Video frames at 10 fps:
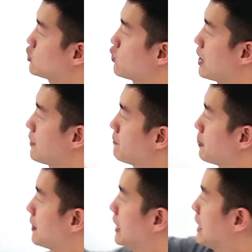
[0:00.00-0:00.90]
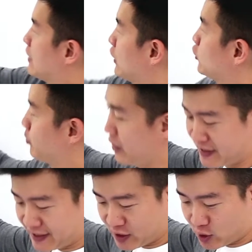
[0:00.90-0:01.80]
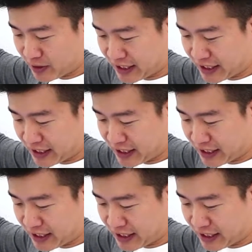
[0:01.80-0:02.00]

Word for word: squared. If I were to press this into my